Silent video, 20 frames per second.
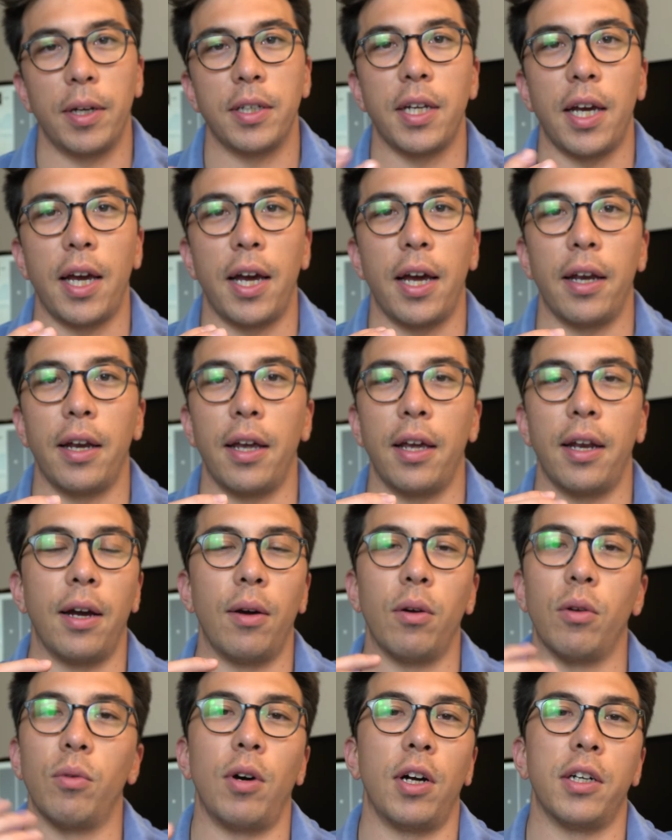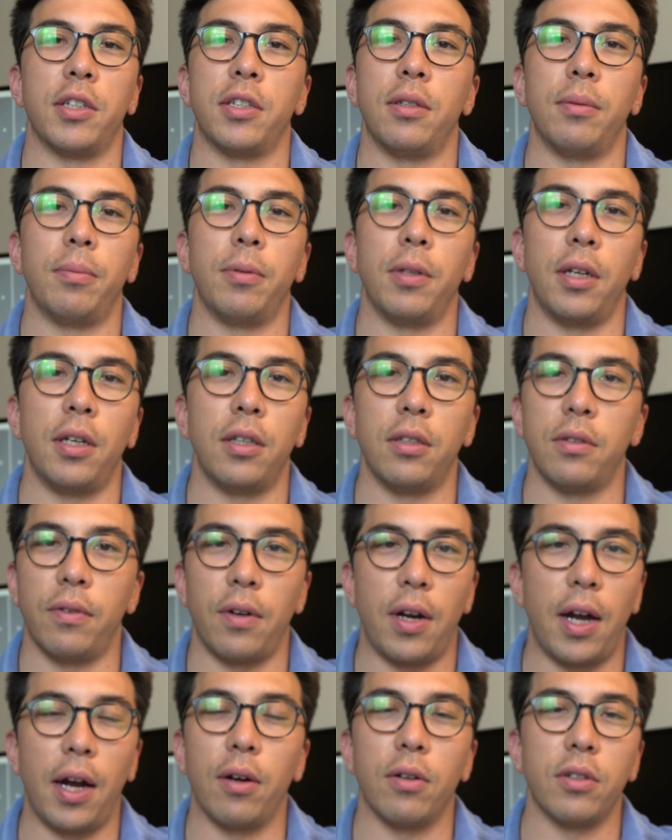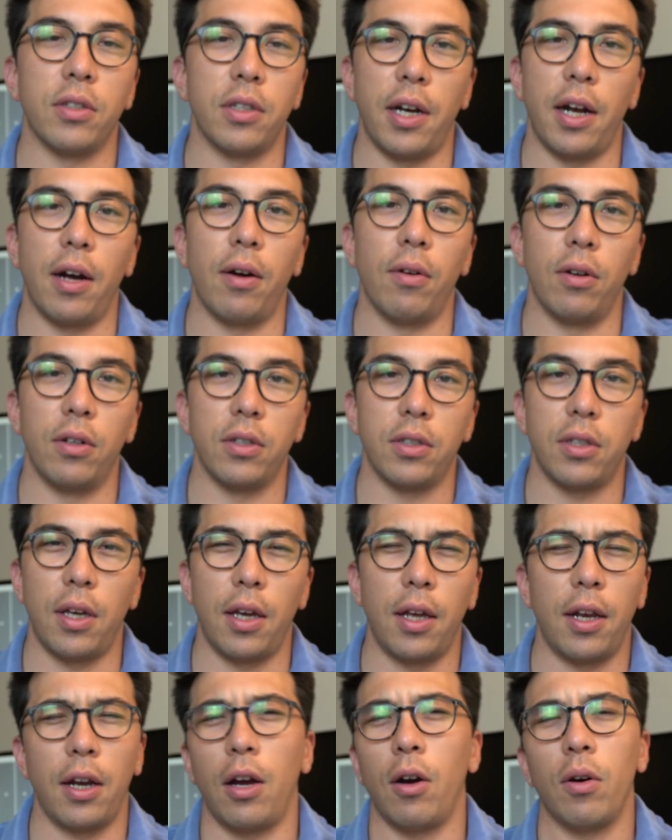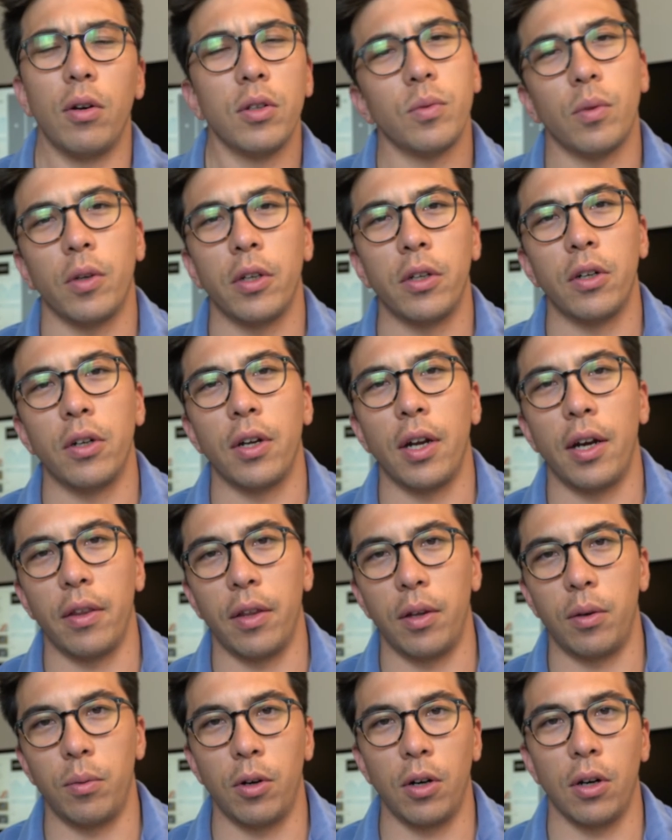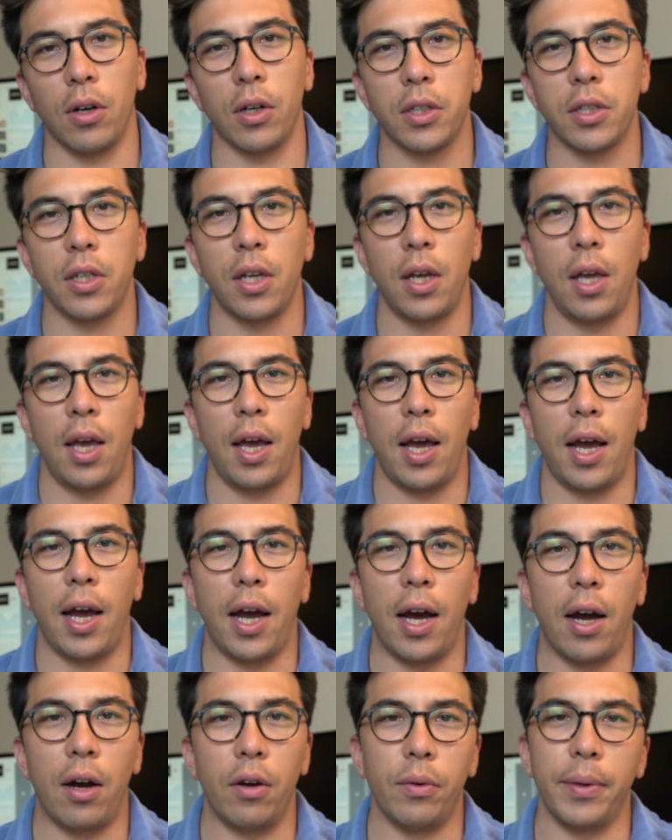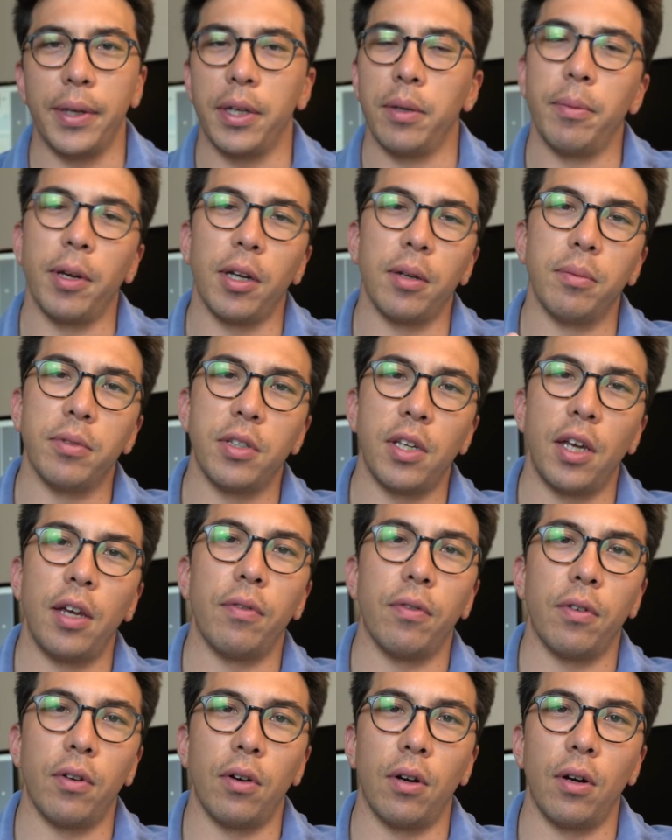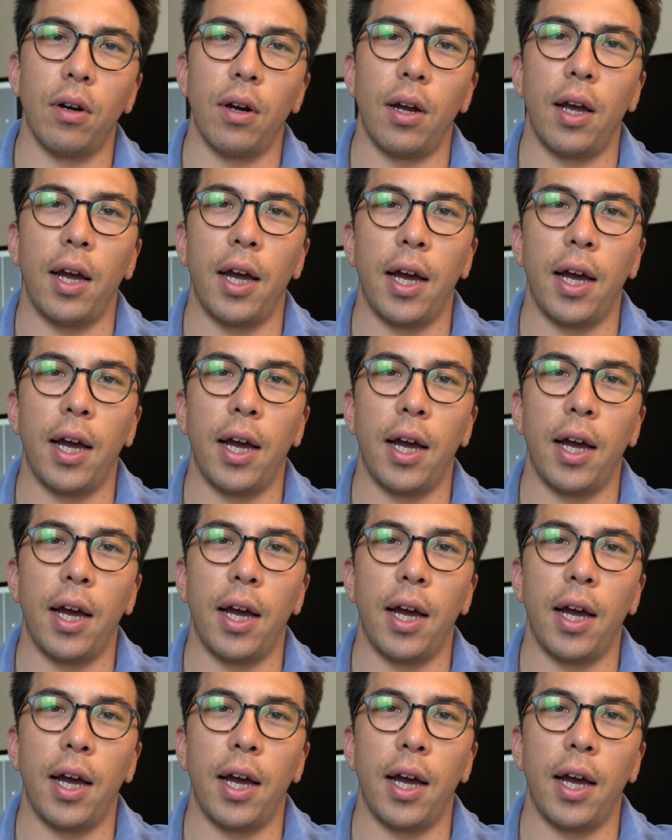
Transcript: my dad and I would watch the planes for hours and hours and I always wondered how they'd worked how we could make them safer,